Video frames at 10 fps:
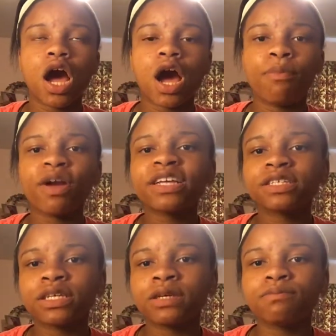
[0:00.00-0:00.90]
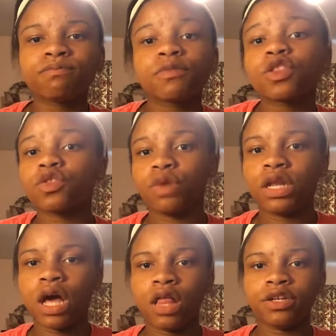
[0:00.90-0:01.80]
a bracelet,
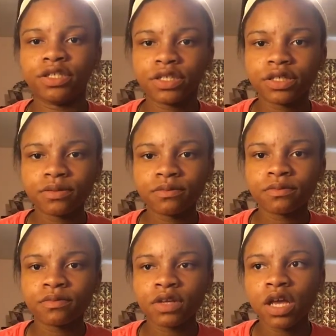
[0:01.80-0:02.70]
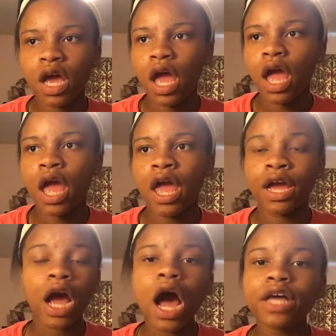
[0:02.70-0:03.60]
$3, a
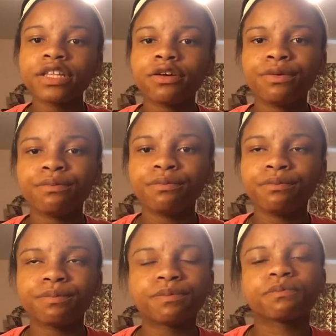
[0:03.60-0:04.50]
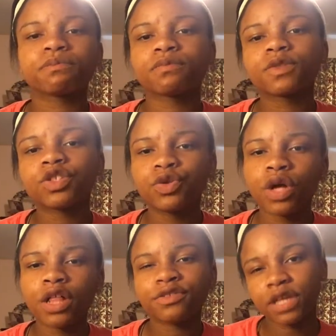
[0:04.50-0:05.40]
condom,
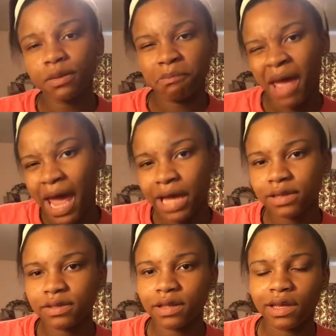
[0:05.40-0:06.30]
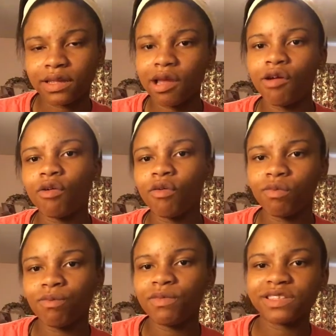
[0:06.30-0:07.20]
$2 at max, like, you know,
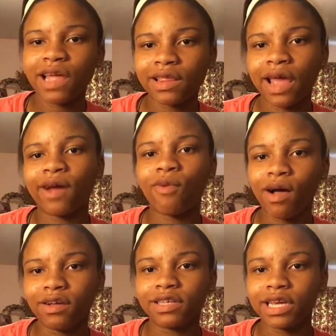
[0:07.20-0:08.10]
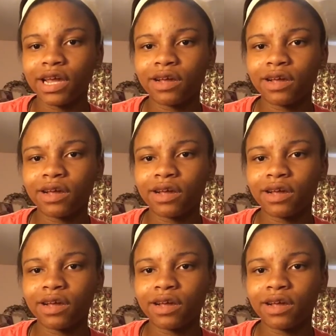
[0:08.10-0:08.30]
it's not that quality